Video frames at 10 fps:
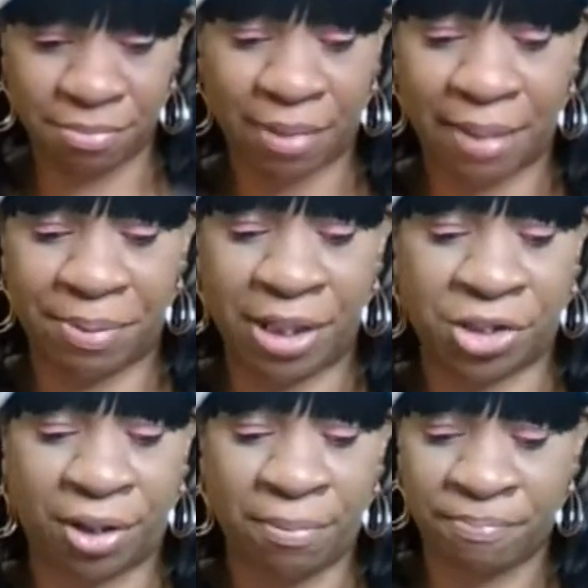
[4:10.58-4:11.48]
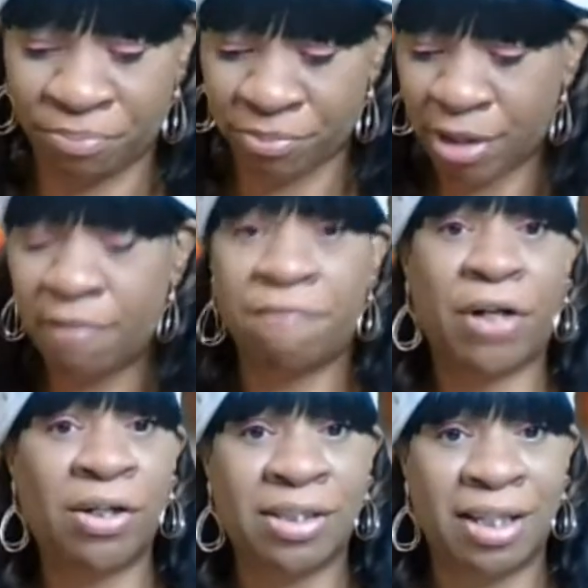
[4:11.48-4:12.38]
my pitcher.
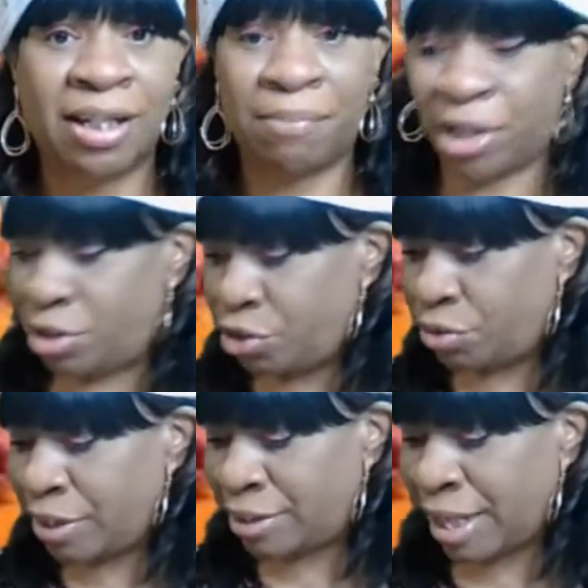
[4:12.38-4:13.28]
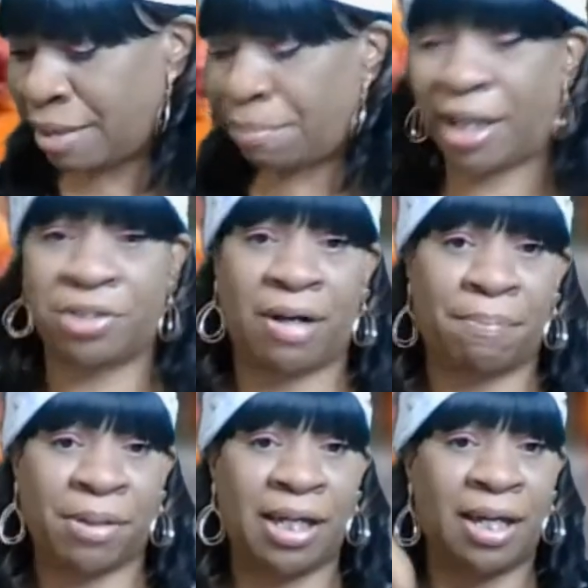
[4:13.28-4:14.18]
First thing I'm going to do is take my
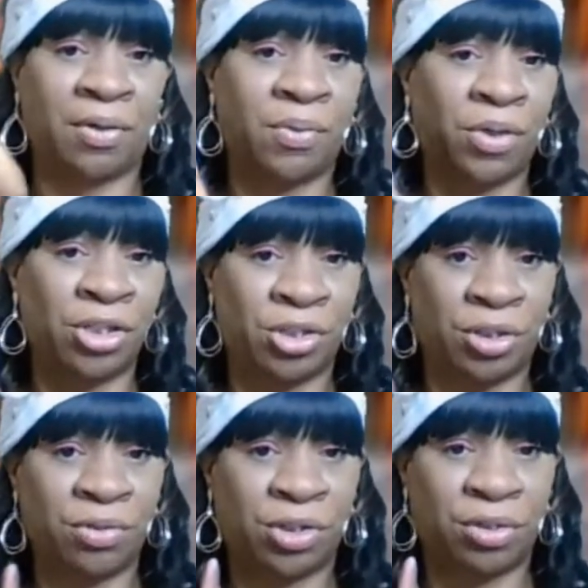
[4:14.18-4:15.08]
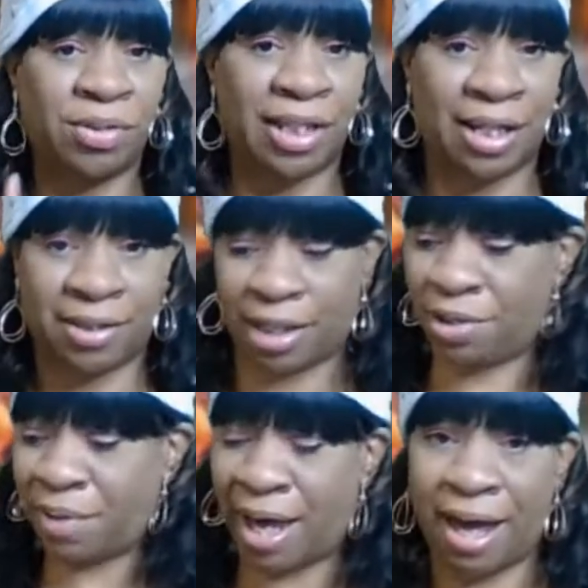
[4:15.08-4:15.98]
Tropicana orange juice. Use anything
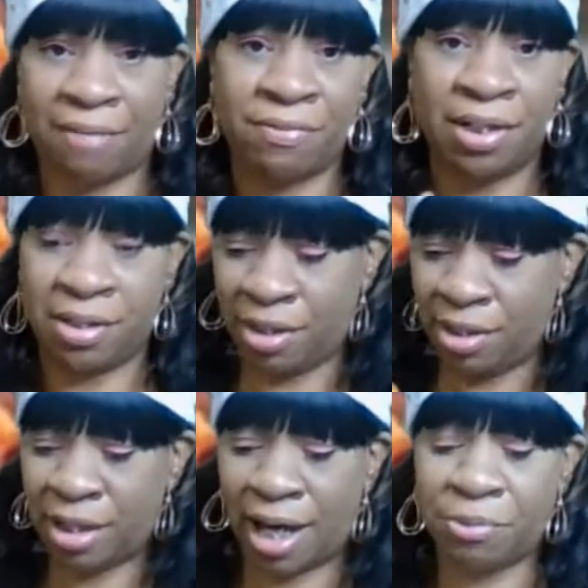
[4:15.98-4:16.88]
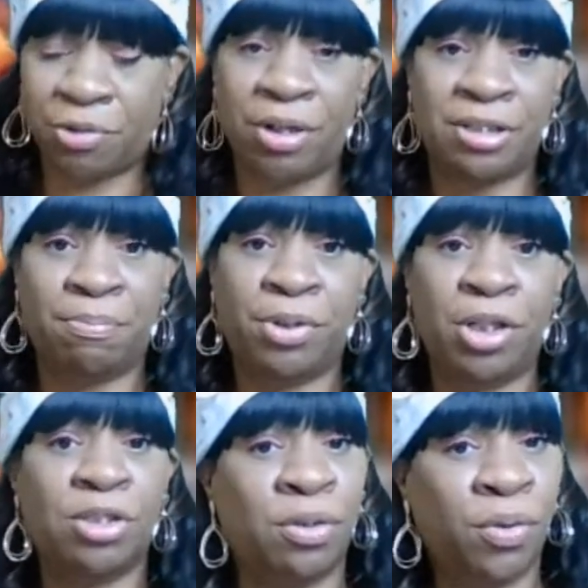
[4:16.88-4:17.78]
you have. I'm going to
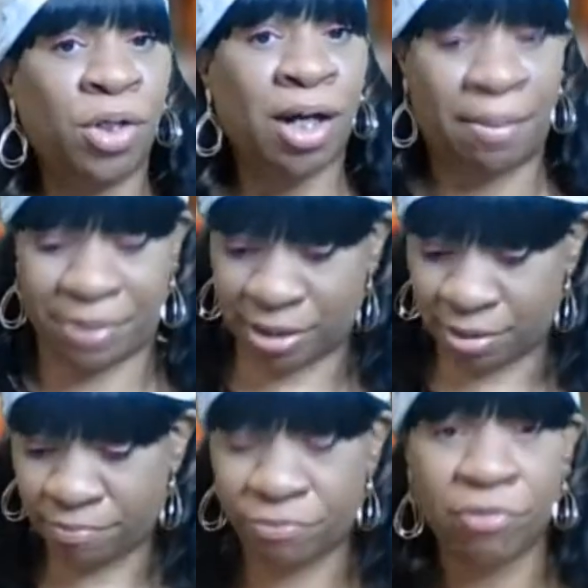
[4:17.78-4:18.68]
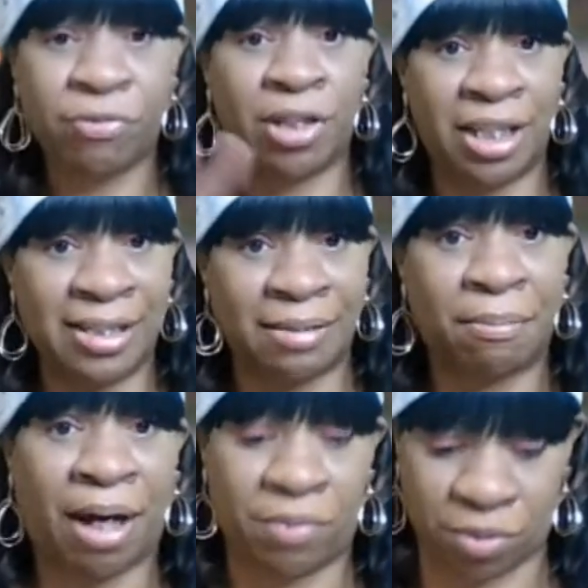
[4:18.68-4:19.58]
put 2 cups for this
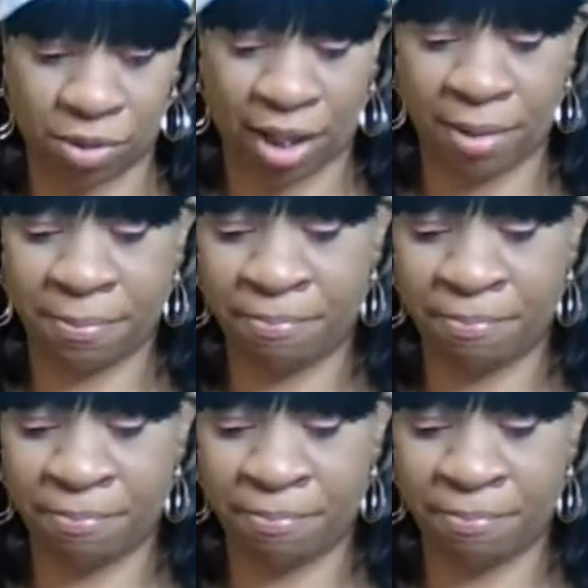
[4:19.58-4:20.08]
amount, okay?